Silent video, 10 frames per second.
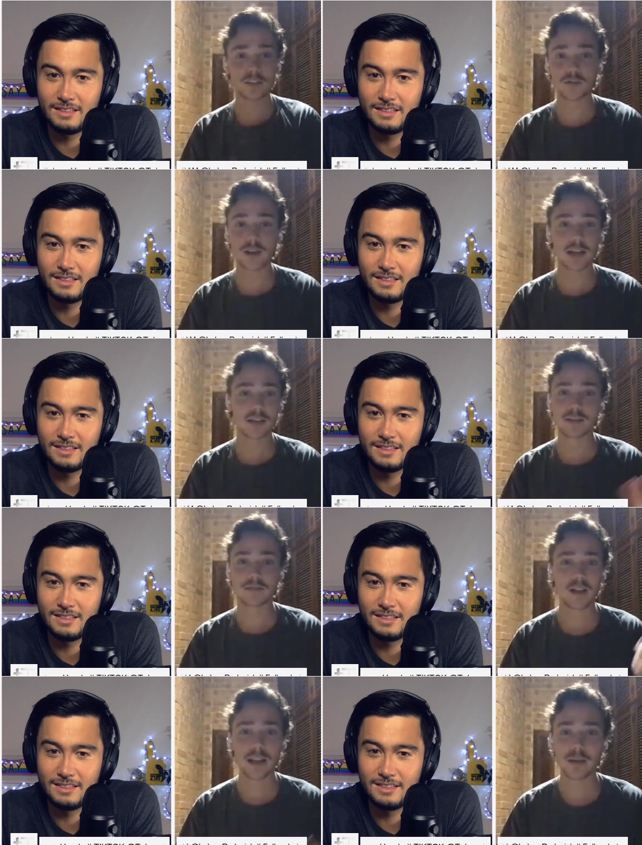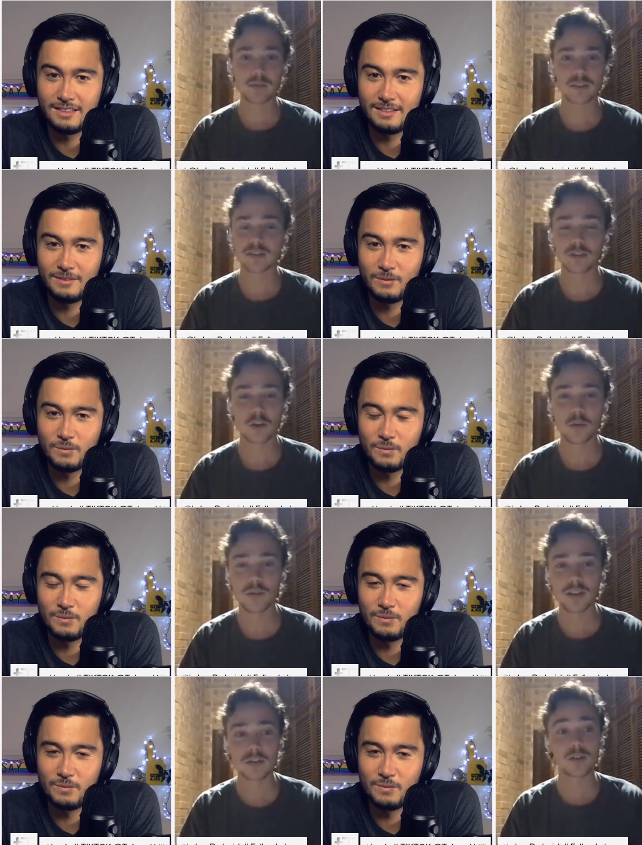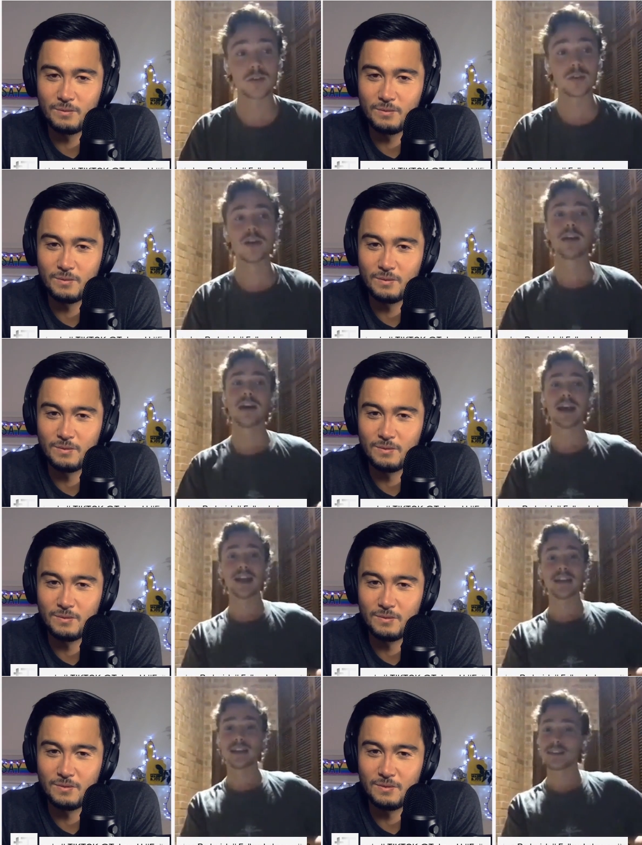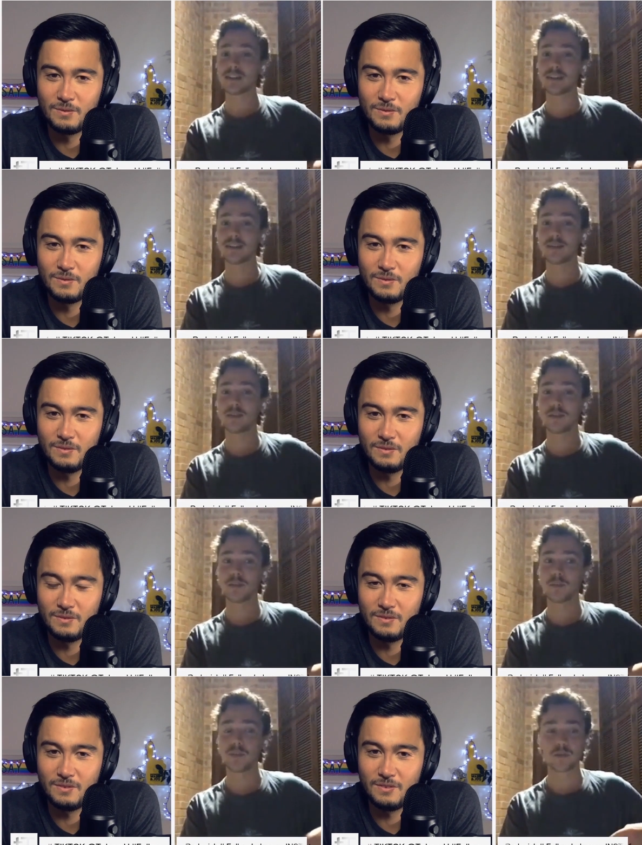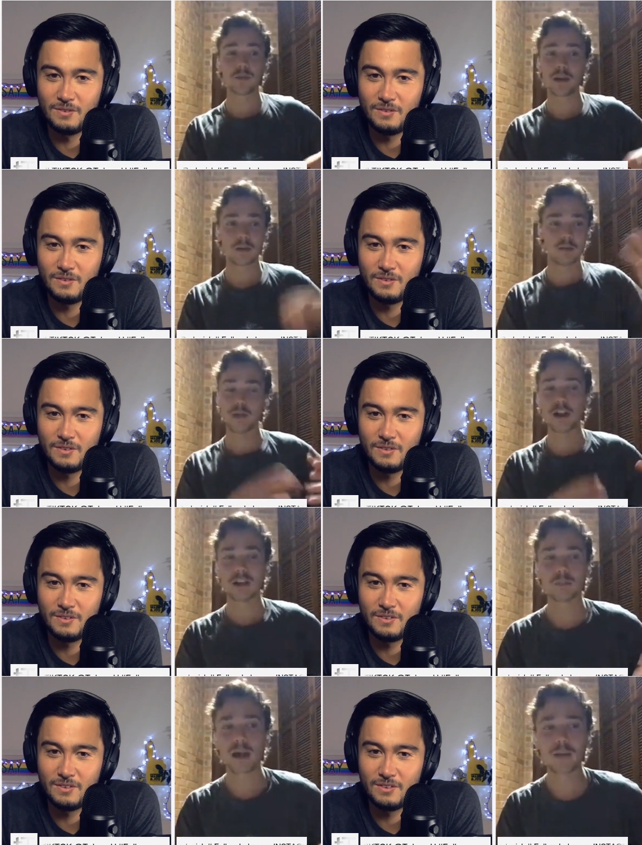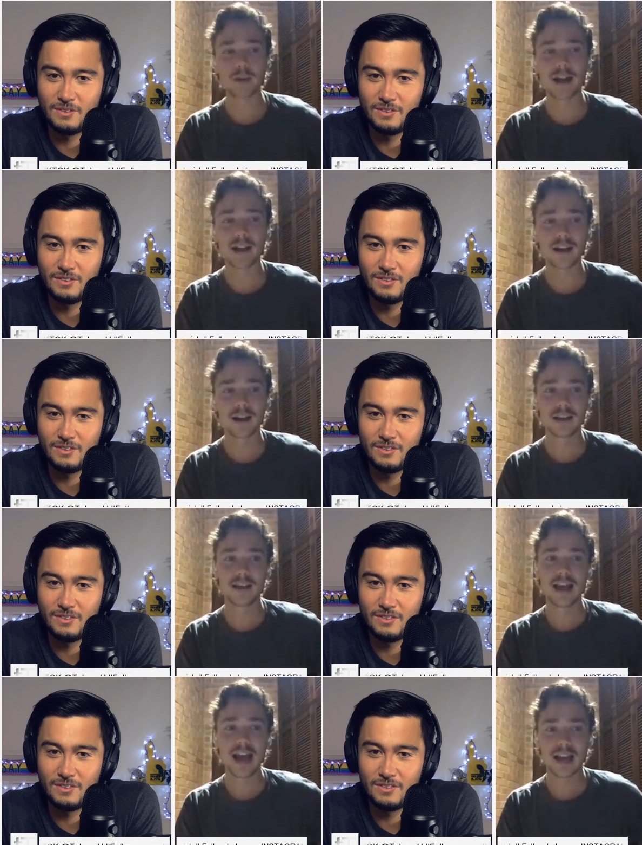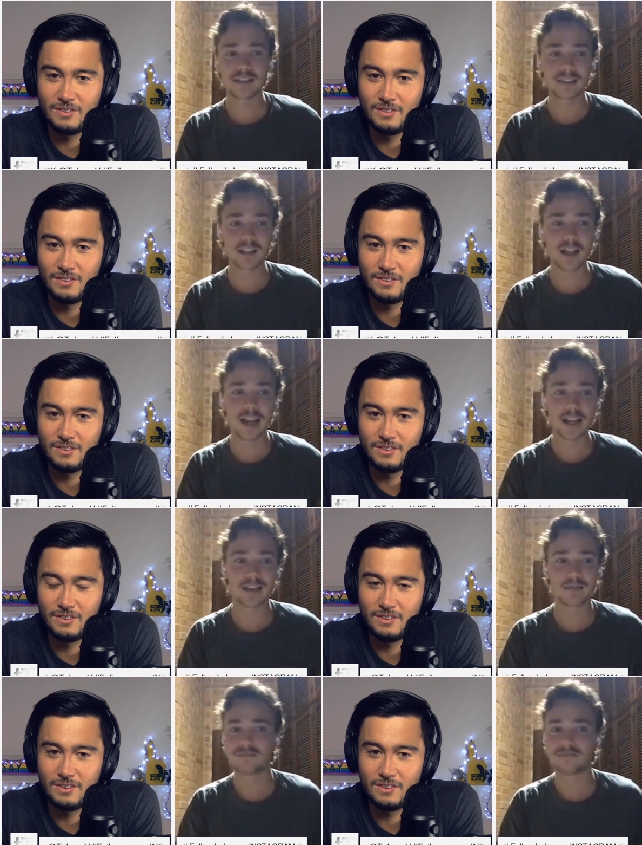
Speaker 1: street as if like it was just the normal thing to do. And this American backpacker had to like